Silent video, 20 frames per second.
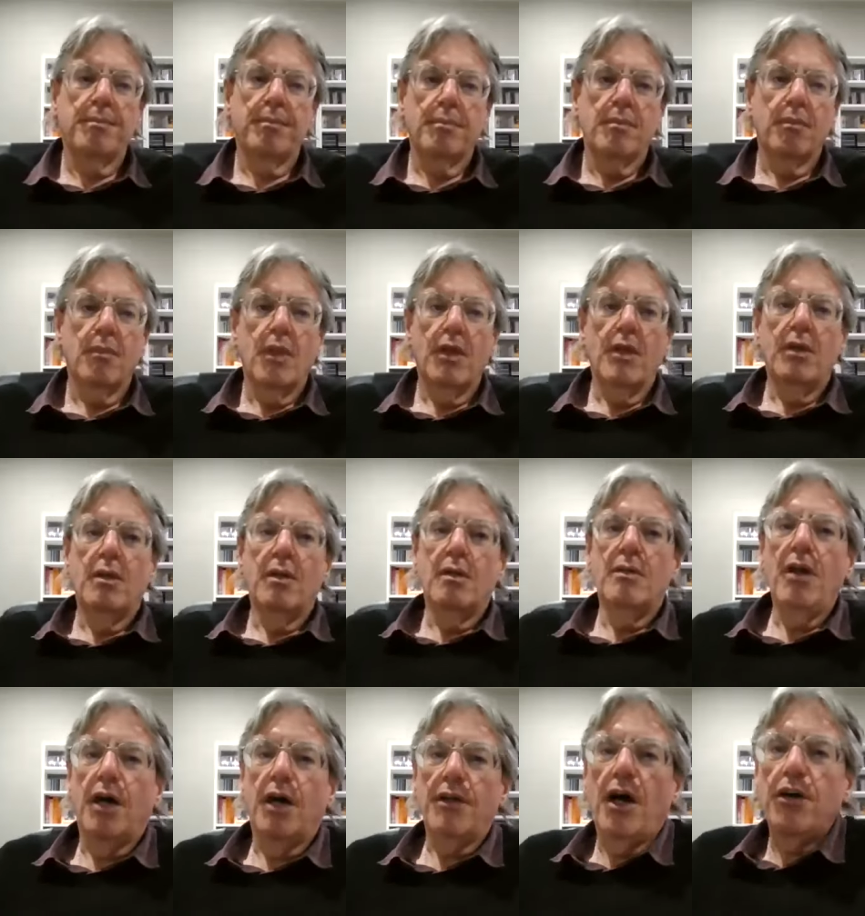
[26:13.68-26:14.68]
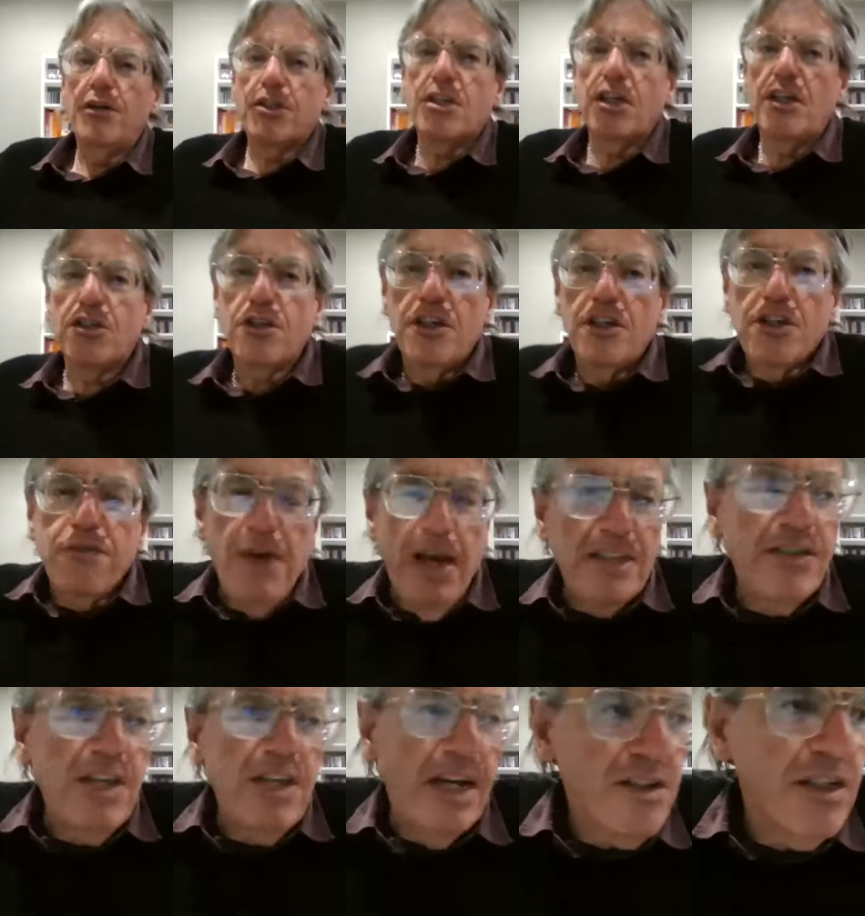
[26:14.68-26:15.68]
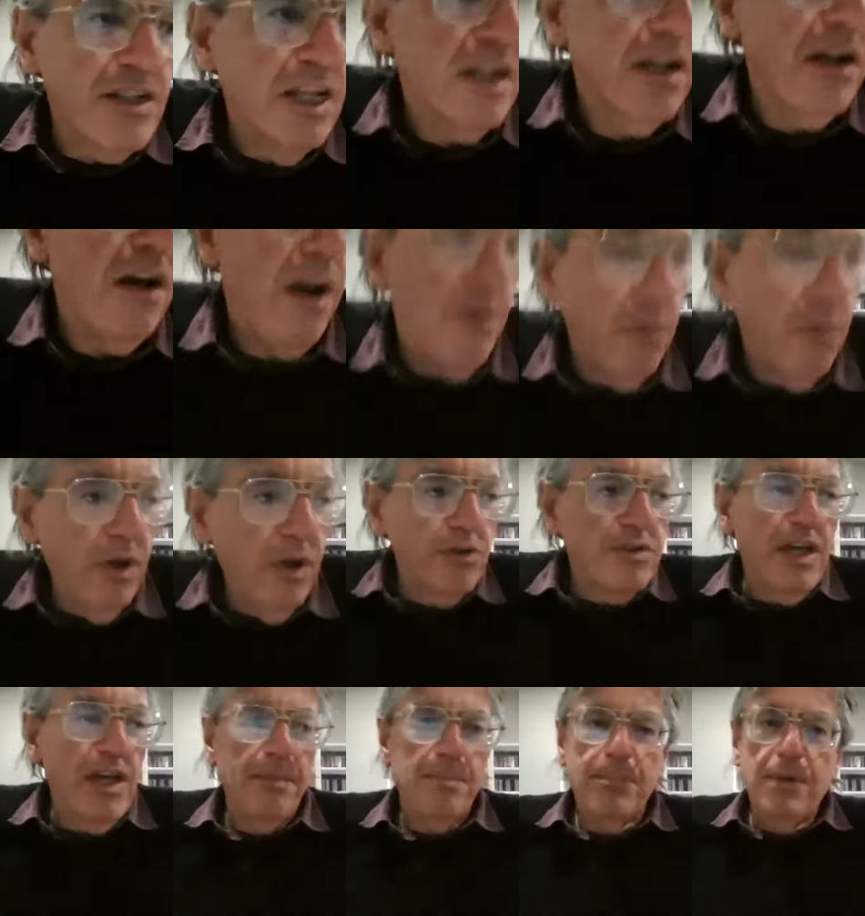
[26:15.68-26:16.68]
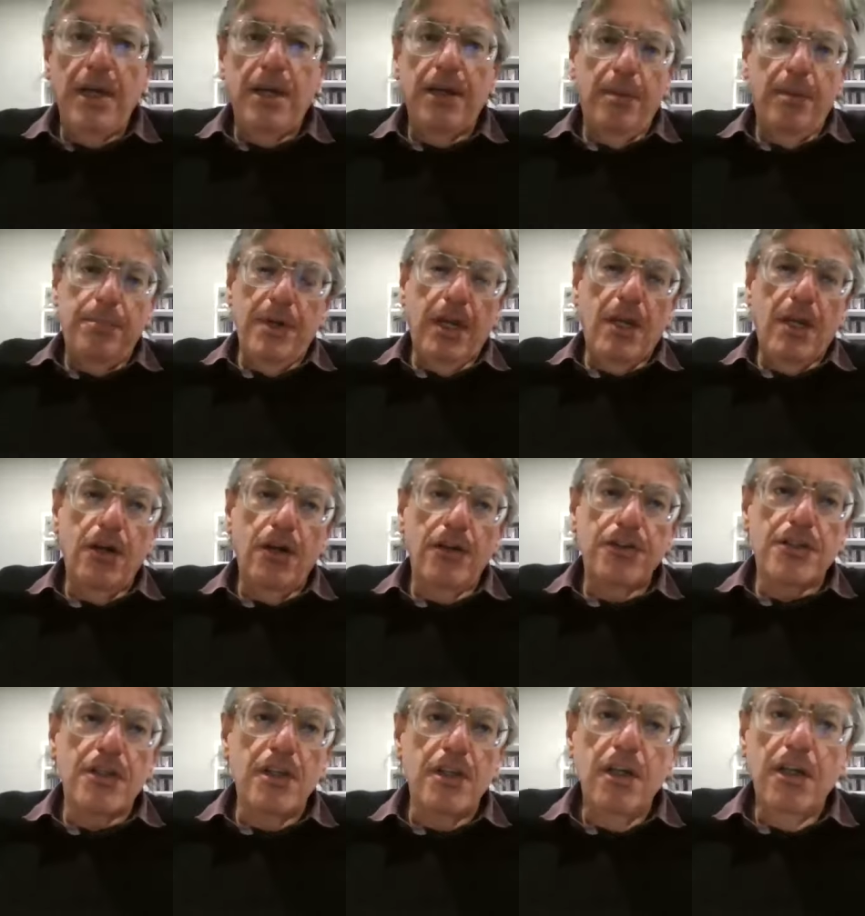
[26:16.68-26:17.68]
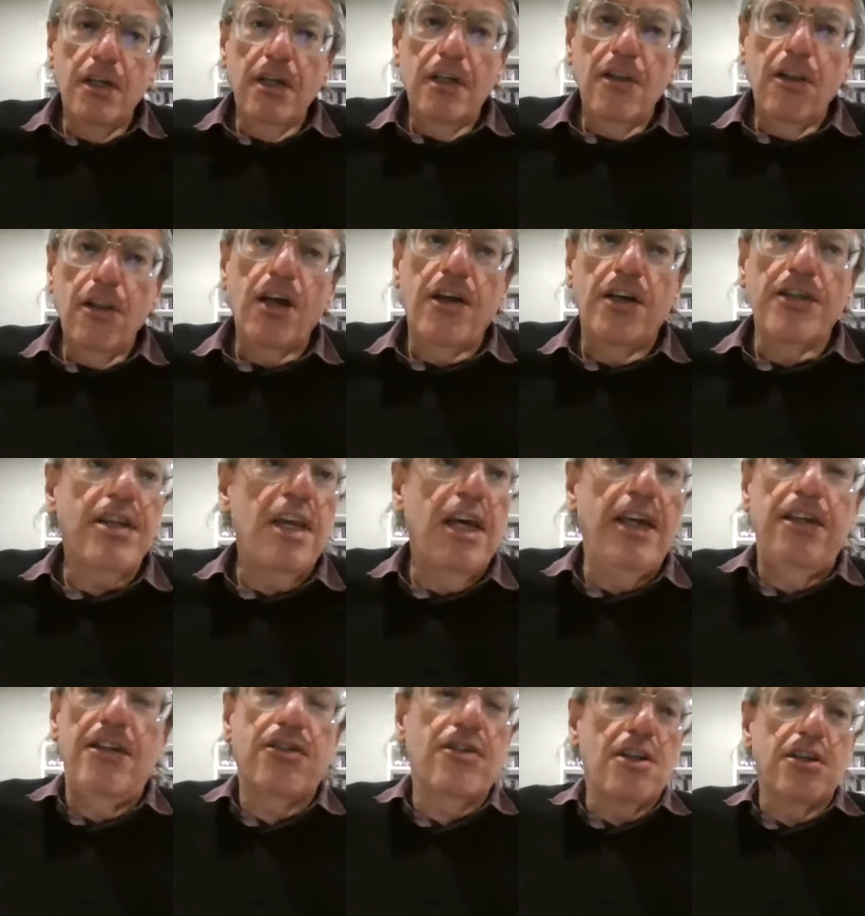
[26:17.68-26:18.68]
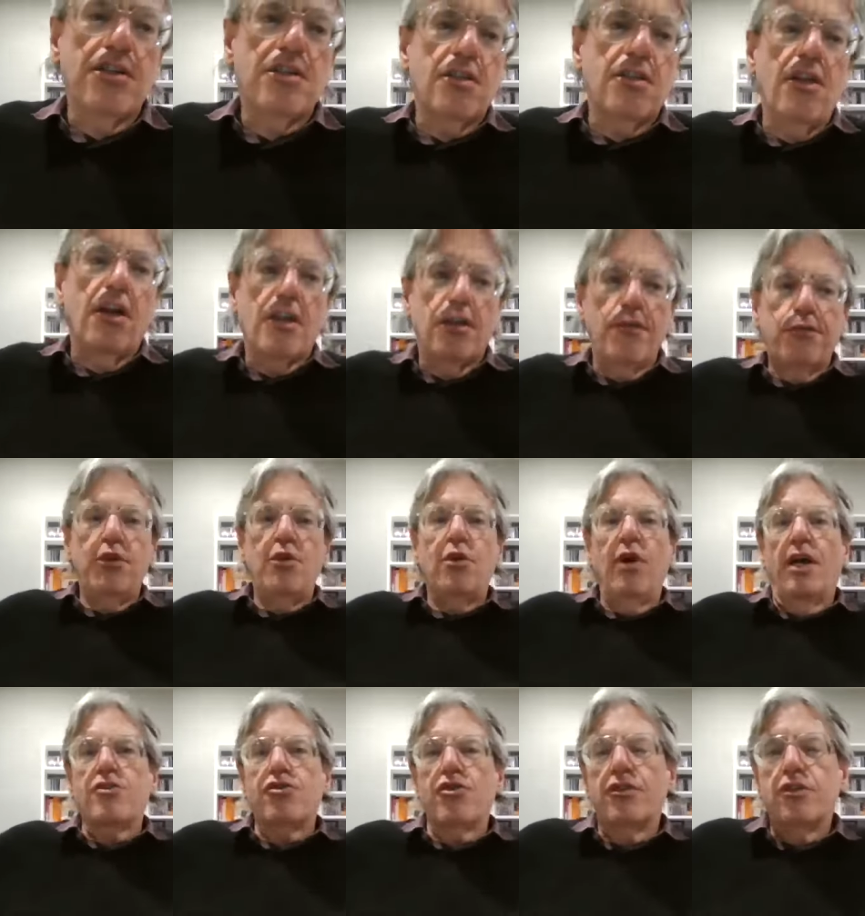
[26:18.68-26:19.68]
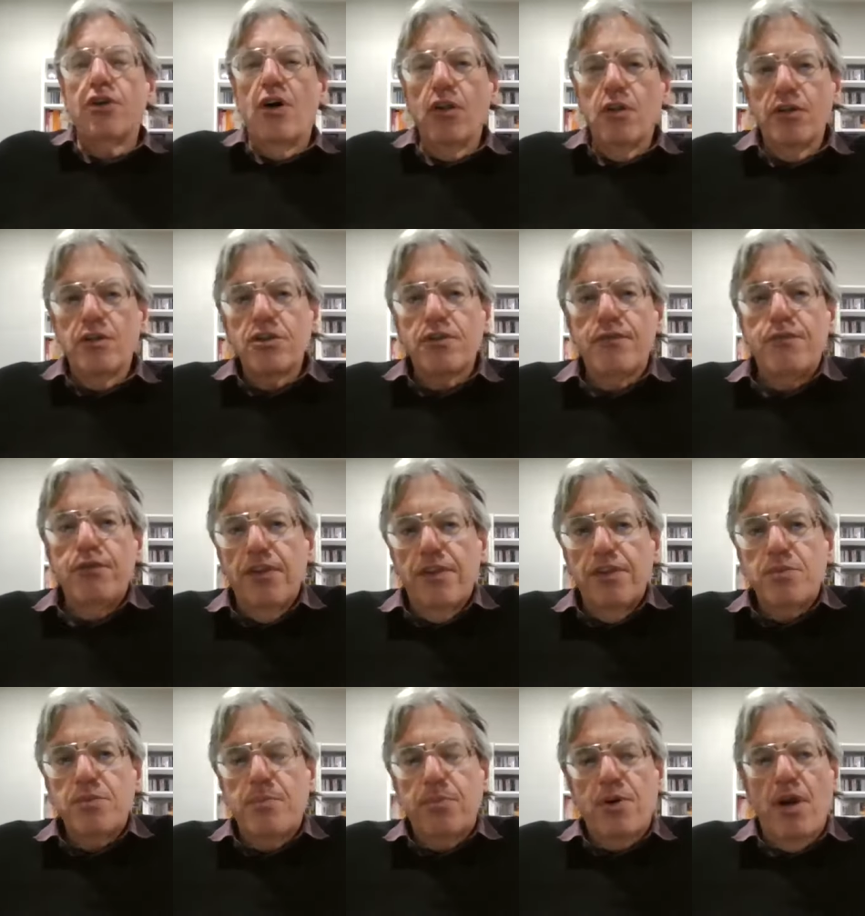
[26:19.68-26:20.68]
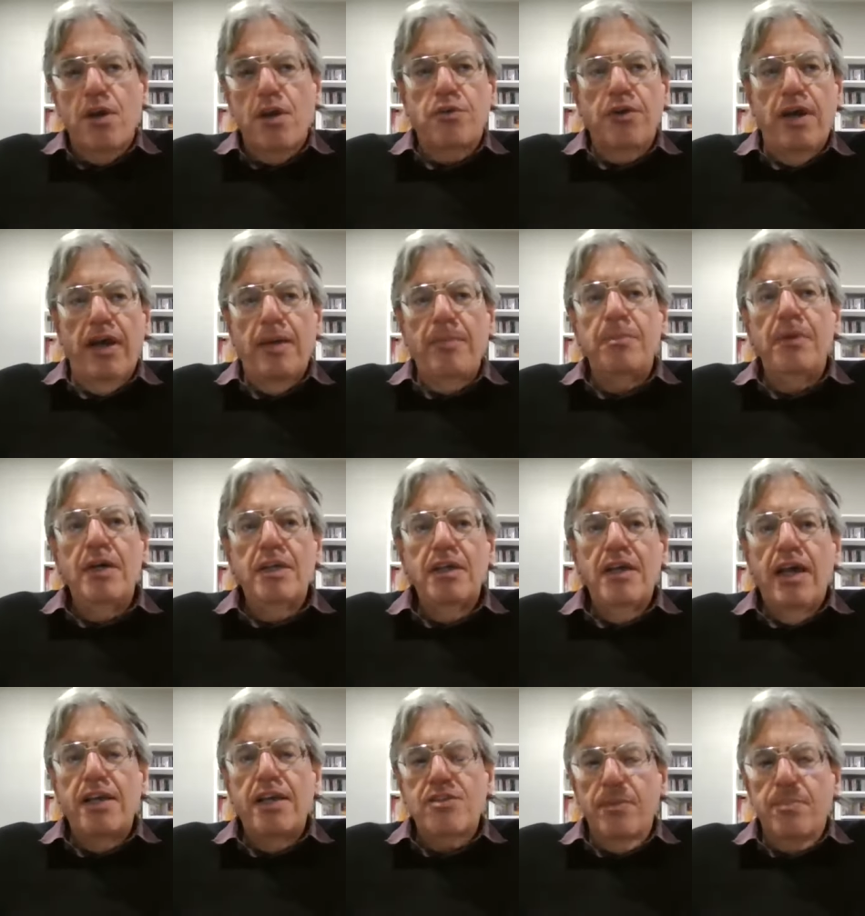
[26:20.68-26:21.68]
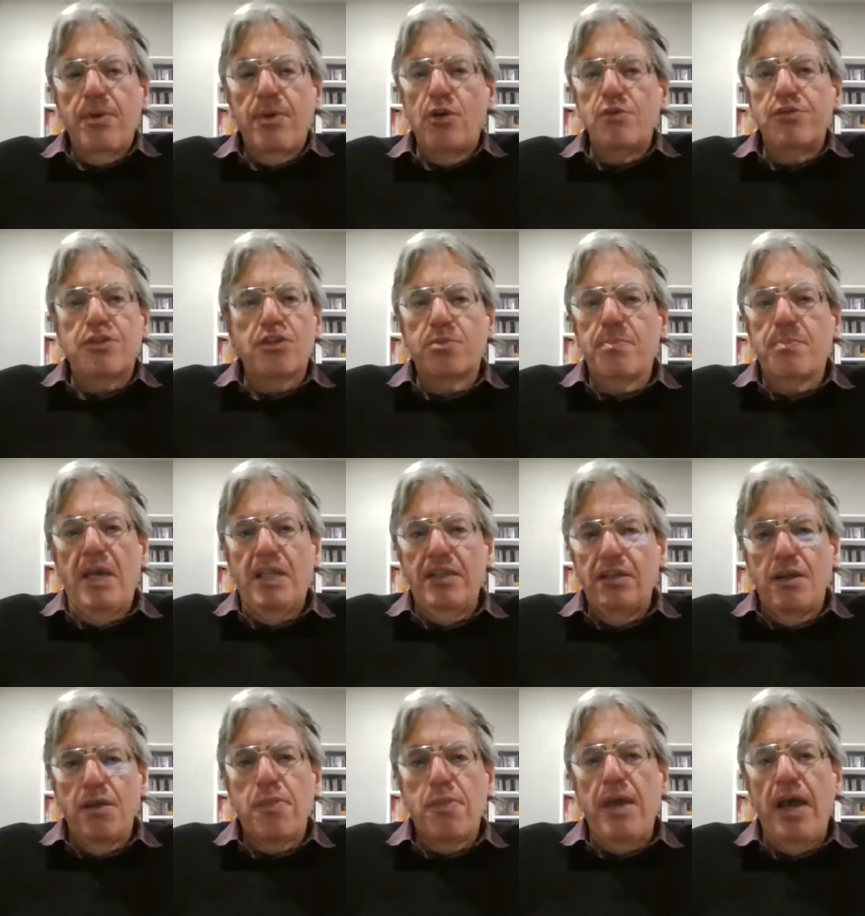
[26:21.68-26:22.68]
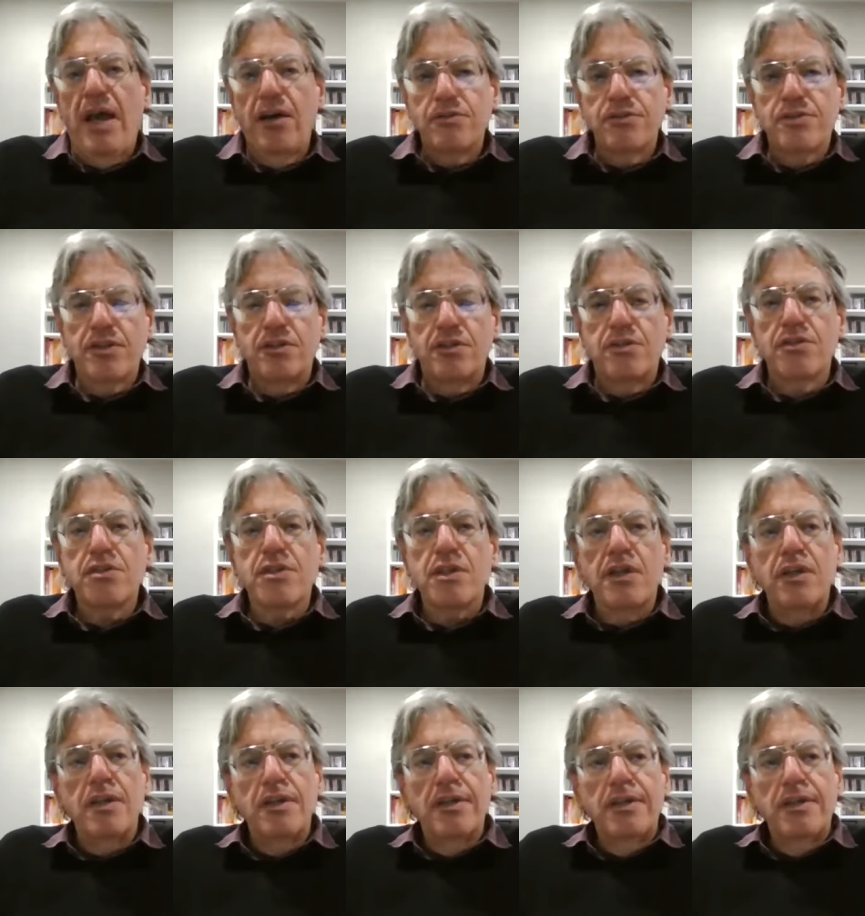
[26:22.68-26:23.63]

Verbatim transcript: Okay. No, no, it's it's, it's fantastic. Uh, well done, Peter, because like I said, it's just like a few hundred dollars for this program as opposed to spending thousands